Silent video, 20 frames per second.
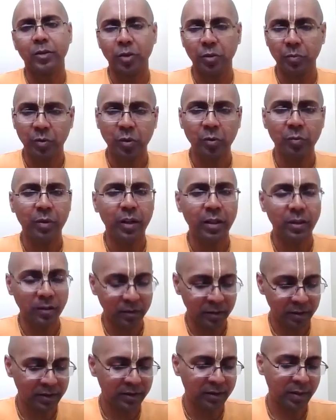So Prabhupada
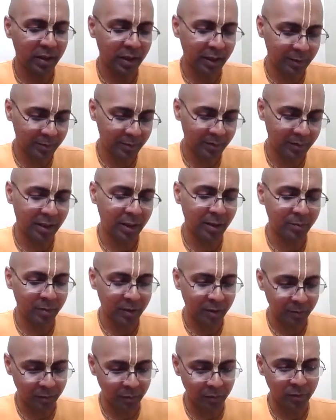describes in that
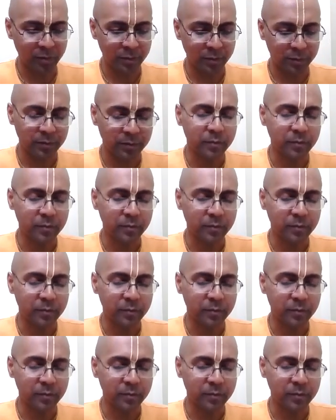purport,